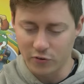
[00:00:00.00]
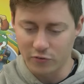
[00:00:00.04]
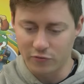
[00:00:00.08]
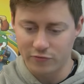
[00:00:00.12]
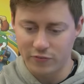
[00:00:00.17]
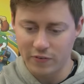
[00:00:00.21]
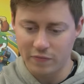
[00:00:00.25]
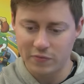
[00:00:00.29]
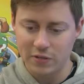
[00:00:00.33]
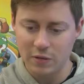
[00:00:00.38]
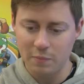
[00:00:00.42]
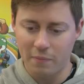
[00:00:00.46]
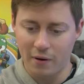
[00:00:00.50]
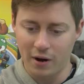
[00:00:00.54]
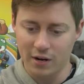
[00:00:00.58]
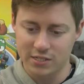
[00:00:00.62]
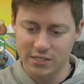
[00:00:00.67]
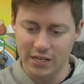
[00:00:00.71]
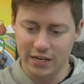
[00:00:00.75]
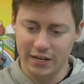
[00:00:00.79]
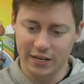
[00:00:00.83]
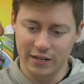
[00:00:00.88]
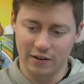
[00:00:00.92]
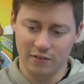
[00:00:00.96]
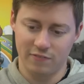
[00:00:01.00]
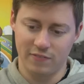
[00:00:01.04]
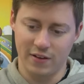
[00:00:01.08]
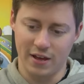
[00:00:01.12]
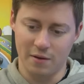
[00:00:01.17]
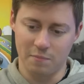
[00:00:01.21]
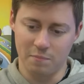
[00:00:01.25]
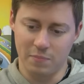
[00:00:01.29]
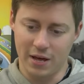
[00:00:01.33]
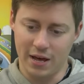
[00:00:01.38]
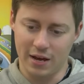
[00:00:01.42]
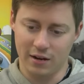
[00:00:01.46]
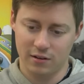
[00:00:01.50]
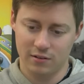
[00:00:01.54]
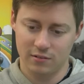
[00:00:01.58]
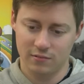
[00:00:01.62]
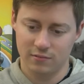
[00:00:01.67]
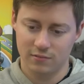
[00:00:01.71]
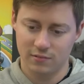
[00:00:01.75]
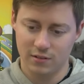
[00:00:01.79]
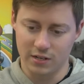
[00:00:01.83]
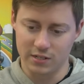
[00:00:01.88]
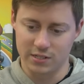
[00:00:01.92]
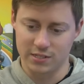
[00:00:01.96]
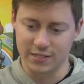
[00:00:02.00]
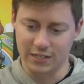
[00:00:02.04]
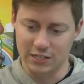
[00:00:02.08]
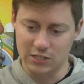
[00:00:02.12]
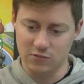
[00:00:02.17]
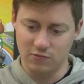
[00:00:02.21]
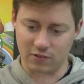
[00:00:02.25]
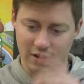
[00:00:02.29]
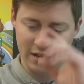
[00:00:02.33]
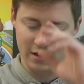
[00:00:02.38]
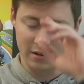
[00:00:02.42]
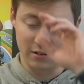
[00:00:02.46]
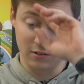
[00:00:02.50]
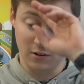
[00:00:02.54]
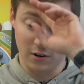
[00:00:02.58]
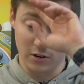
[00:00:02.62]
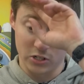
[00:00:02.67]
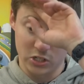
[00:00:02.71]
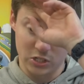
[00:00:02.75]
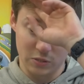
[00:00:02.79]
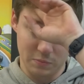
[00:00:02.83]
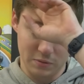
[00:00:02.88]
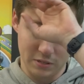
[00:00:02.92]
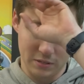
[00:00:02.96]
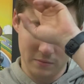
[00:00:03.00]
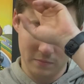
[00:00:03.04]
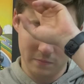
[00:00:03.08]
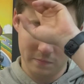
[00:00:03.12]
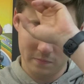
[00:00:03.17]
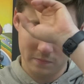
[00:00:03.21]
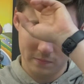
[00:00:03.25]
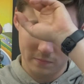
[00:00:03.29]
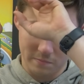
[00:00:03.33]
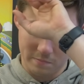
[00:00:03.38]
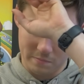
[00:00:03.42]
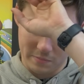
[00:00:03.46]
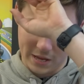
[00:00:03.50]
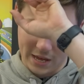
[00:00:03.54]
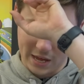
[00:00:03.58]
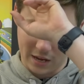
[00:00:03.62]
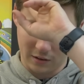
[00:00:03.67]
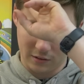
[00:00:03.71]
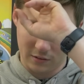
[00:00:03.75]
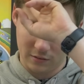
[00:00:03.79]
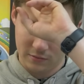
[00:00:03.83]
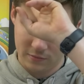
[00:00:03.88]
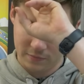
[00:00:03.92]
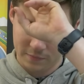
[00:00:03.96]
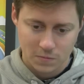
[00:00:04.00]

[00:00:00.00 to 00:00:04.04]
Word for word: For fifty bucks, I can get a fan pack, a six fan R G B pack.